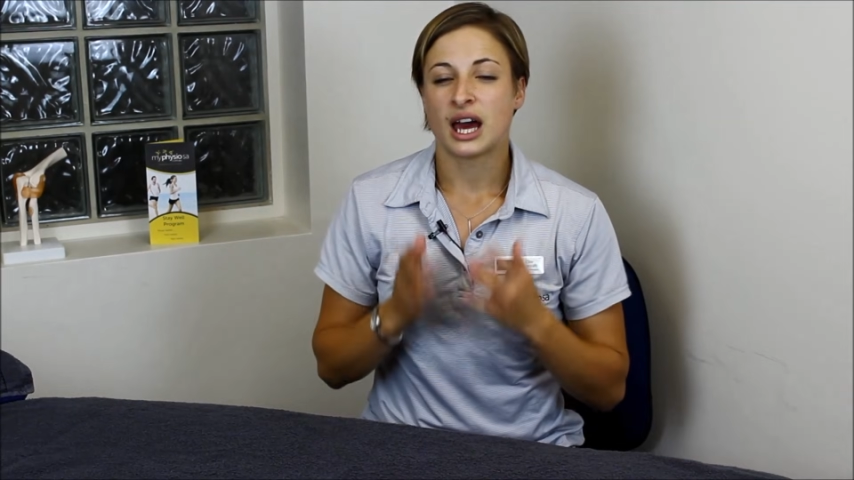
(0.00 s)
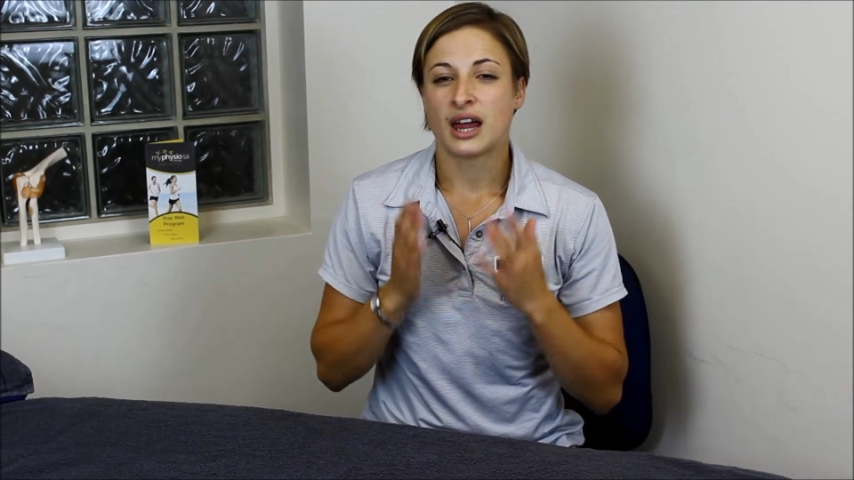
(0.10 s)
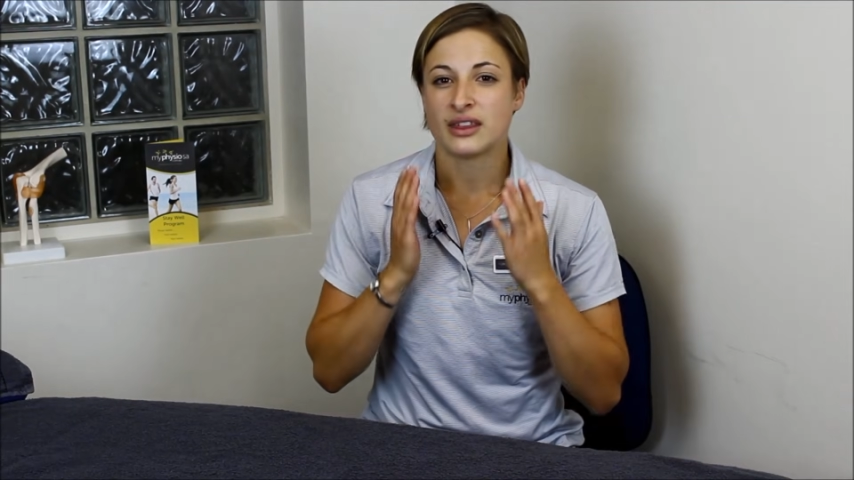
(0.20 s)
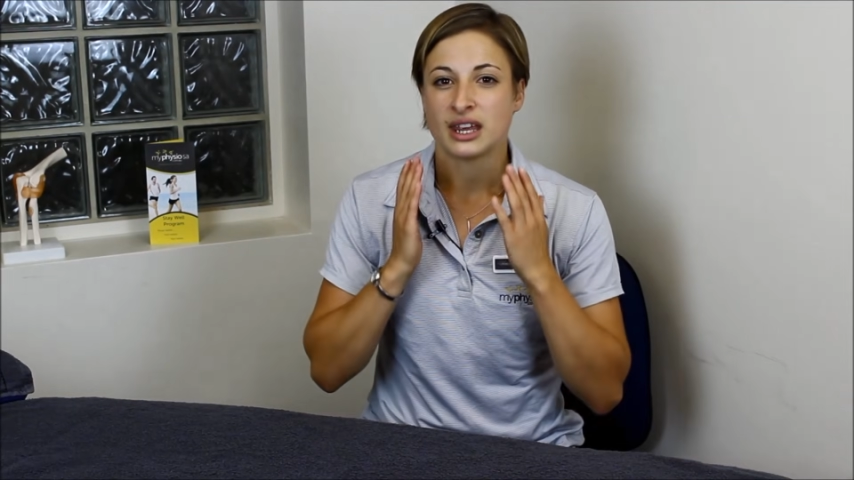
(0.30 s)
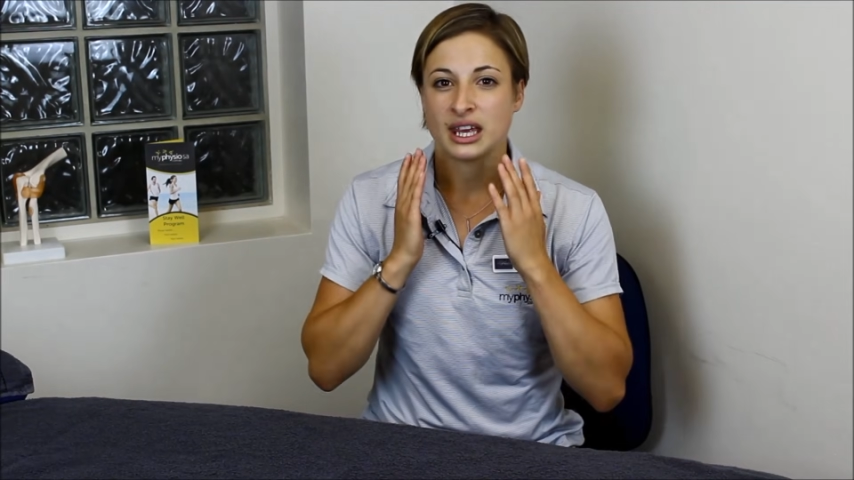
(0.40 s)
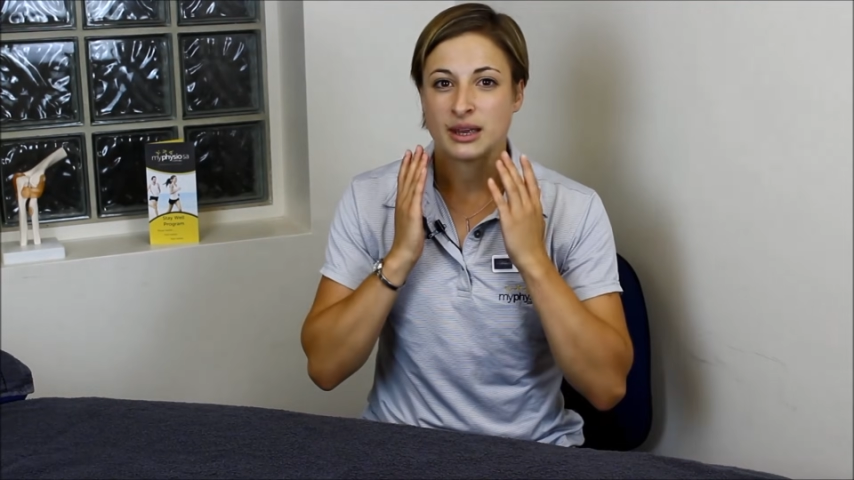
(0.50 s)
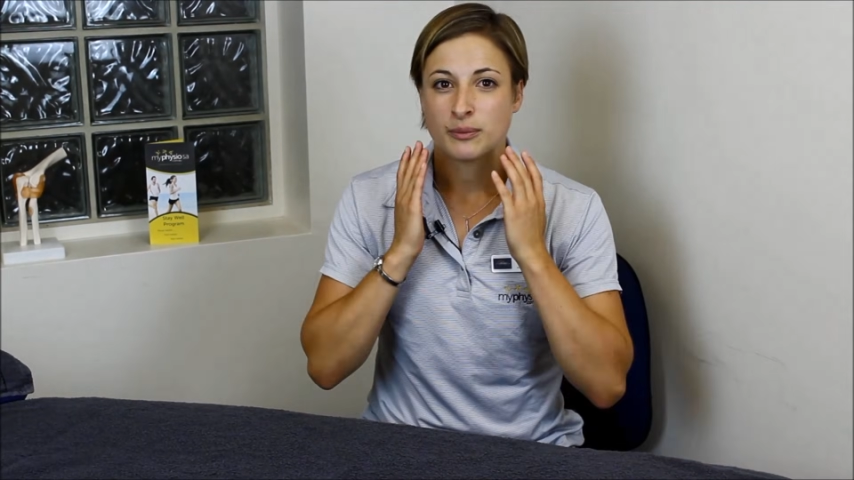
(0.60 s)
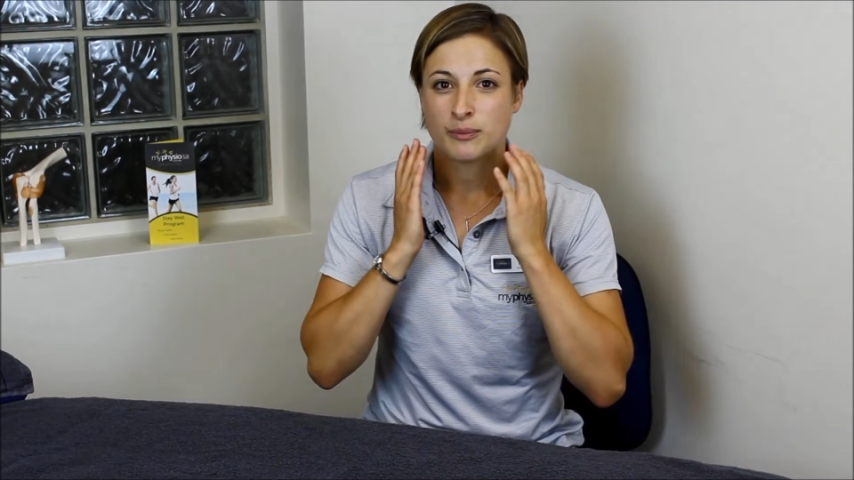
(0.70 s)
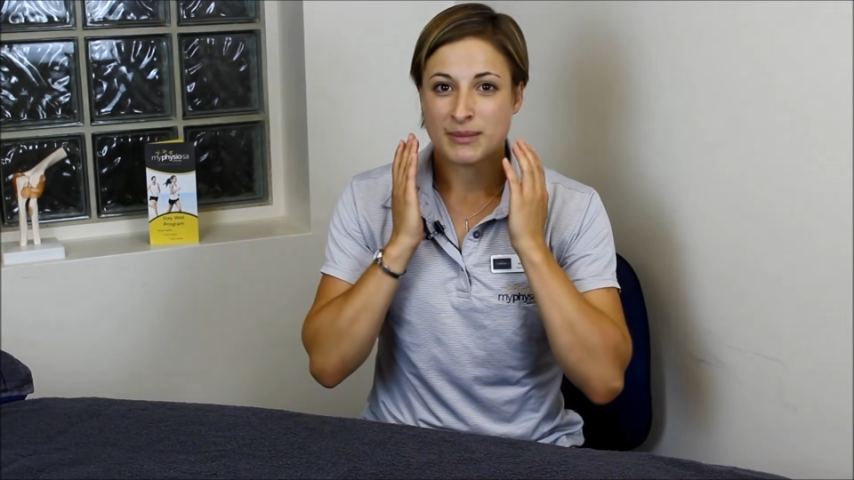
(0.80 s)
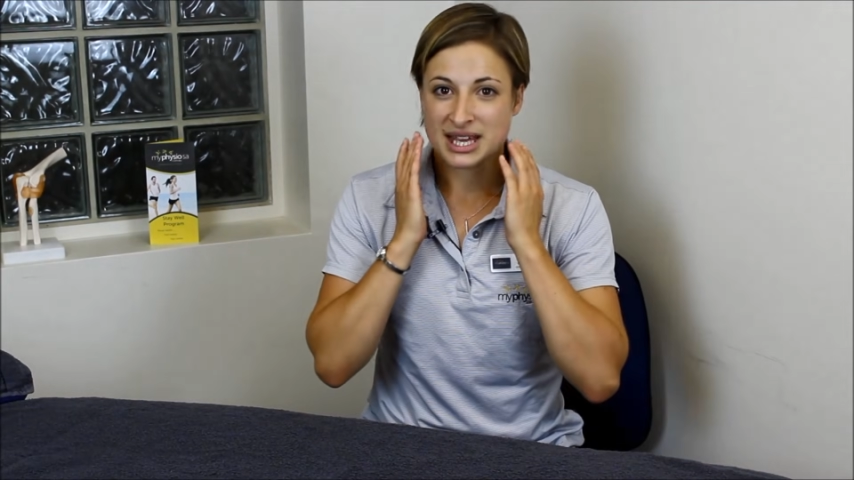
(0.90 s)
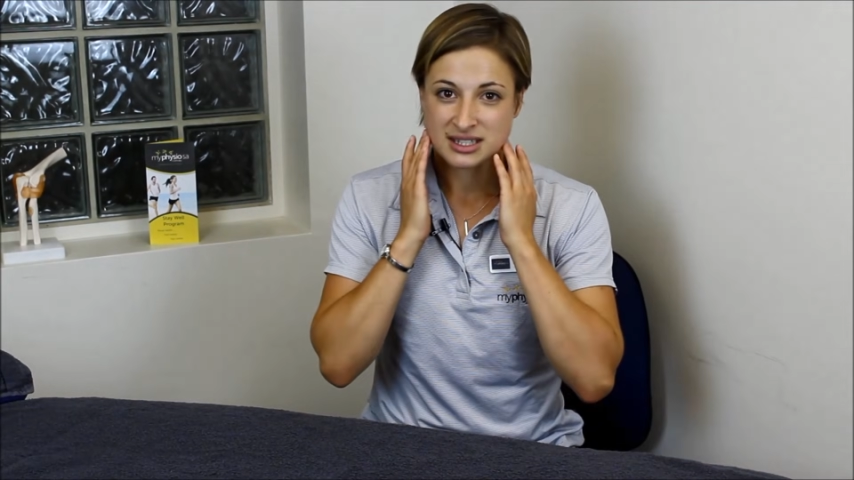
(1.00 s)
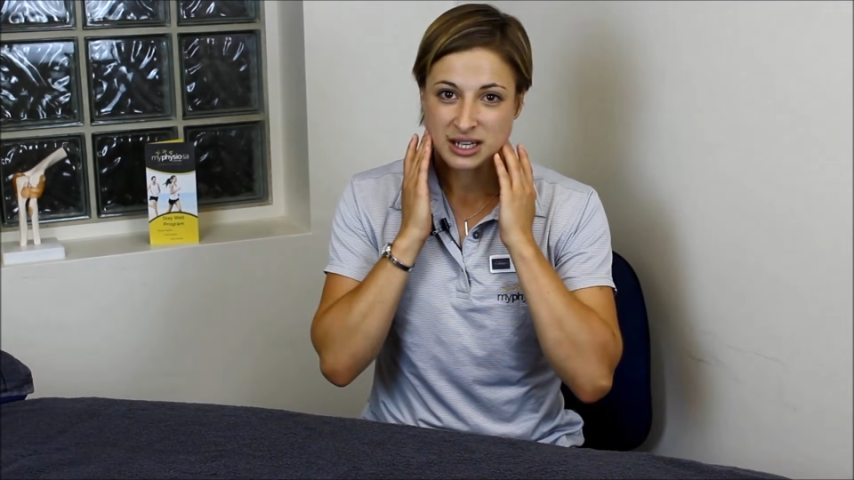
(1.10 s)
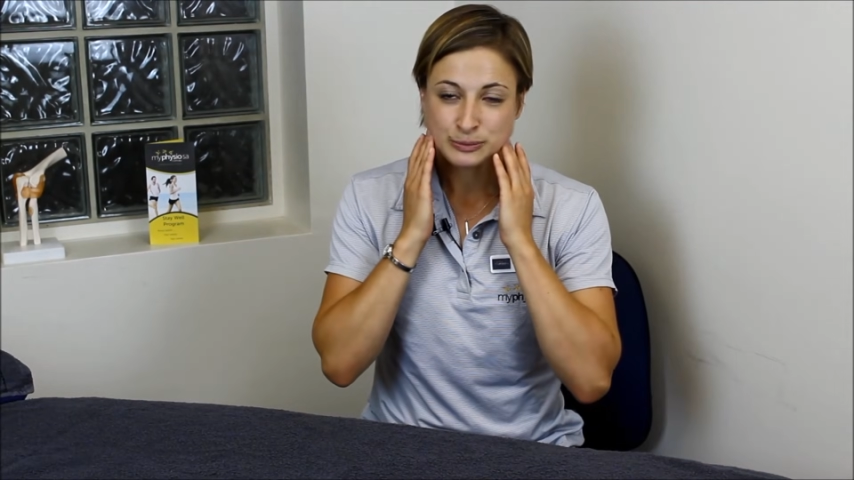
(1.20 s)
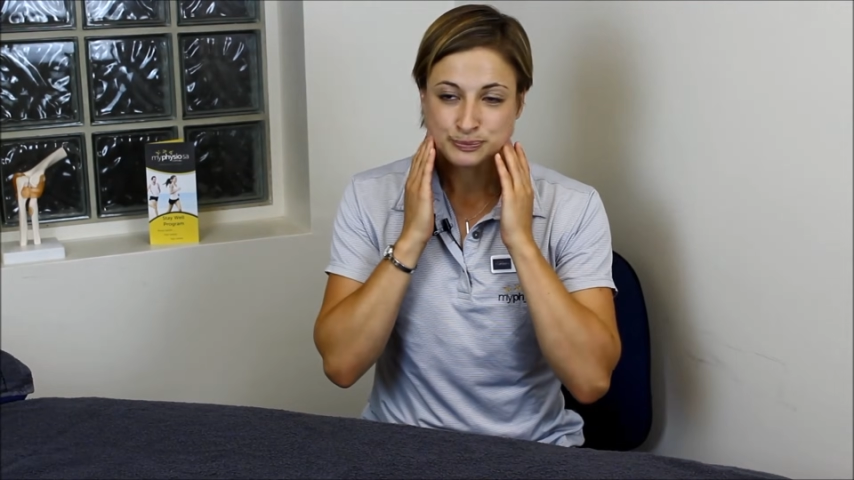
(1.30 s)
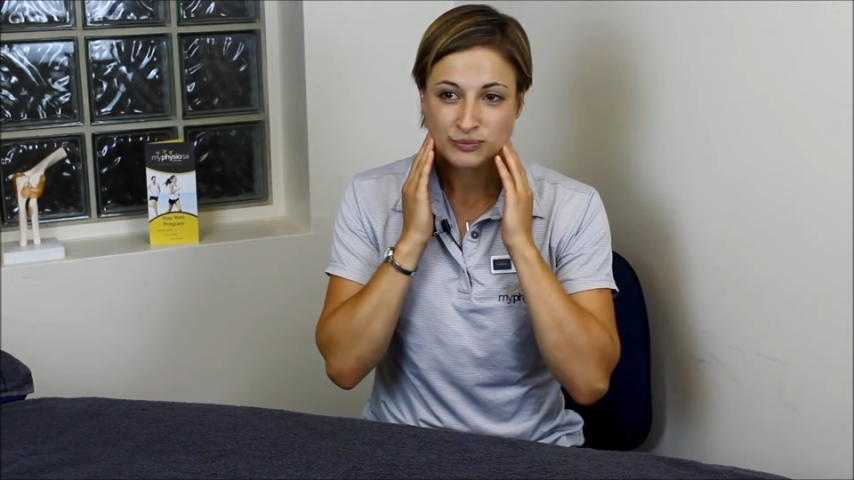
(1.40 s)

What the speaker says: are the masseter.